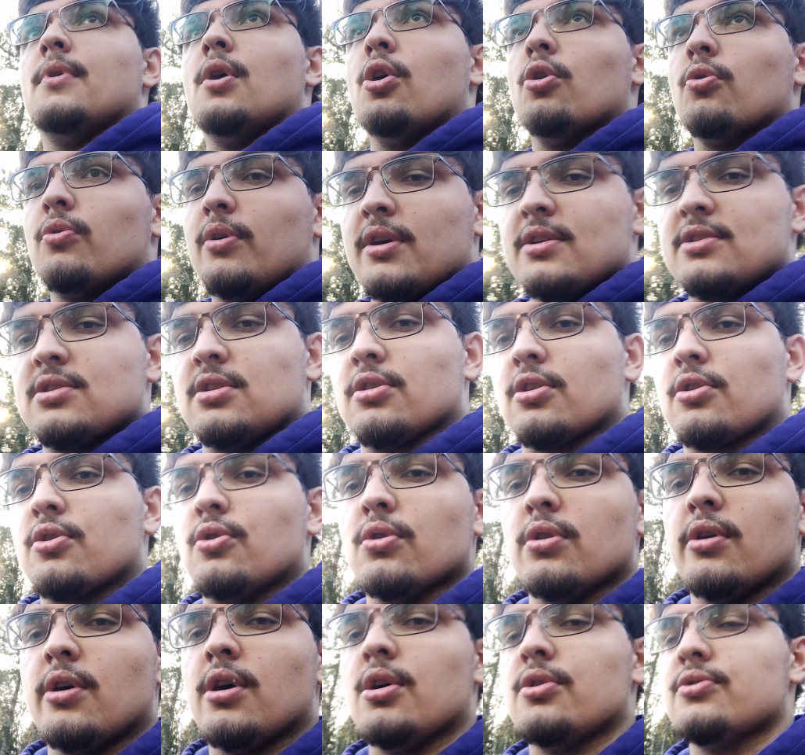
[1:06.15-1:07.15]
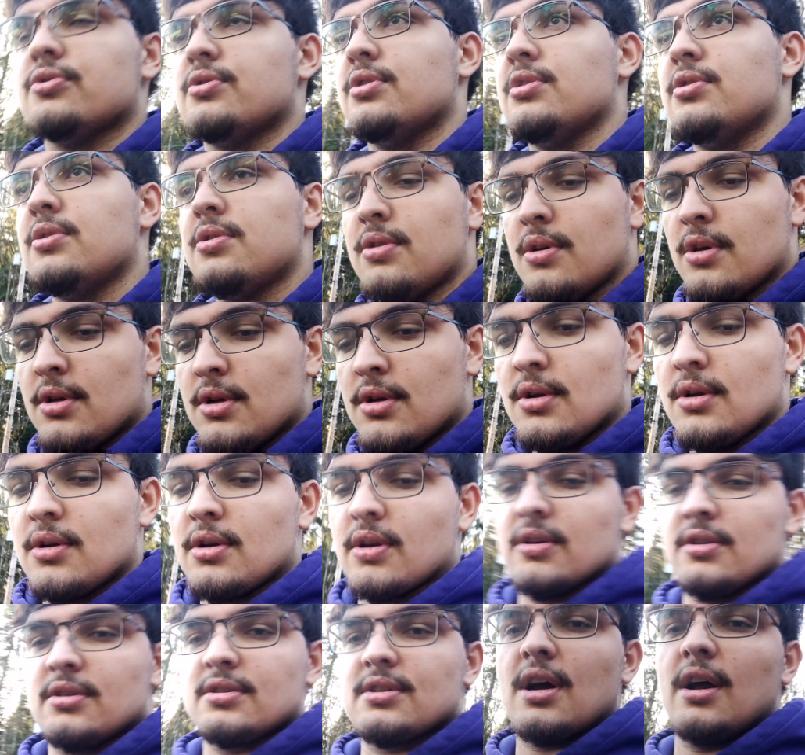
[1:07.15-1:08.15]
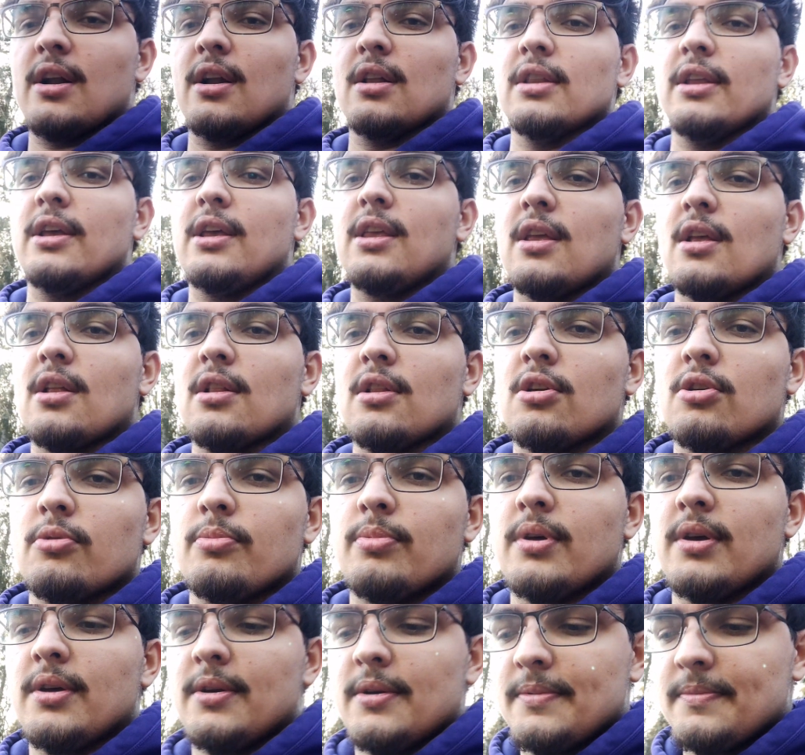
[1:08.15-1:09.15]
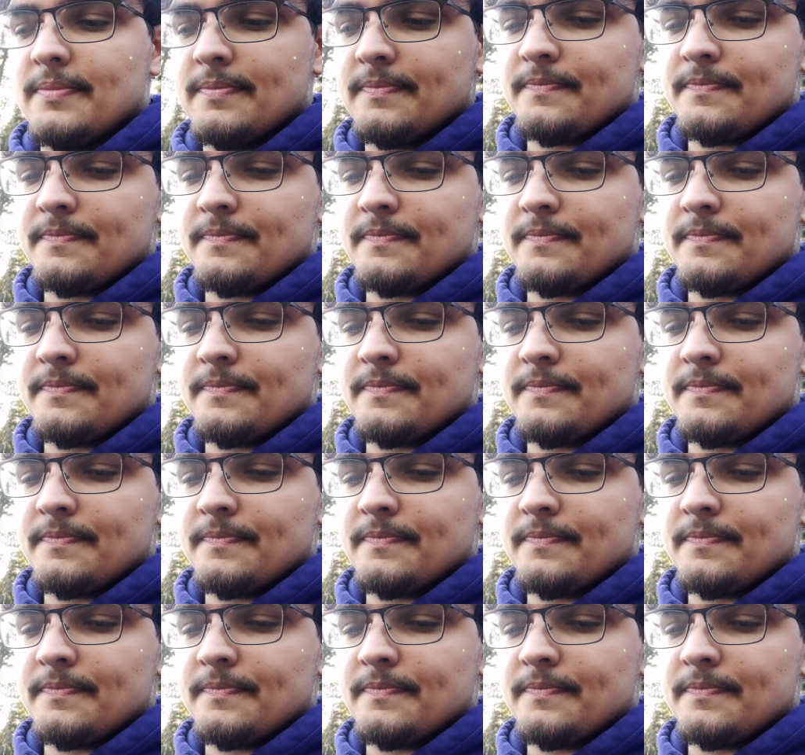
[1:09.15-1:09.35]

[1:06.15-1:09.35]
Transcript: O-rings on the coolant hoses because it's kind of leaking a little bit.